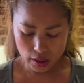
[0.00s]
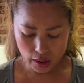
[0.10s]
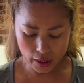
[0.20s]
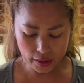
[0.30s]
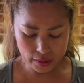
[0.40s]

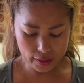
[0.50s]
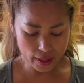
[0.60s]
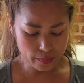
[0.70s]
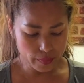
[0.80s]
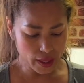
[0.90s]
I ending
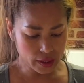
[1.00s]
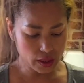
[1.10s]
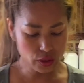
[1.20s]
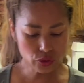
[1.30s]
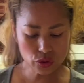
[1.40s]
up
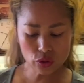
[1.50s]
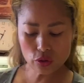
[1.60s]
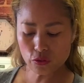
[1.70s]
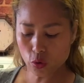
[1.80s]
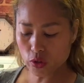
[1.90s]
making
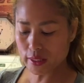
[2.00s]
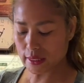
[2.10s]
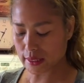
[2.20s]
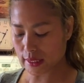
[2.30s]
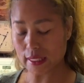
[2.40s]
2, 4,
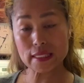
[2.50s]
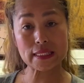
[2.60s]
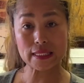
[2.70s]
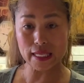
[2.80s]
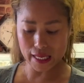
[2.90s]
6,
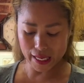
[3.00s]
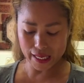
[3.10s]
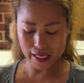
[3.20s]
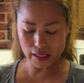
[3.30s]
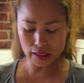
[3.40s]

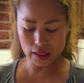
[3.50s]
8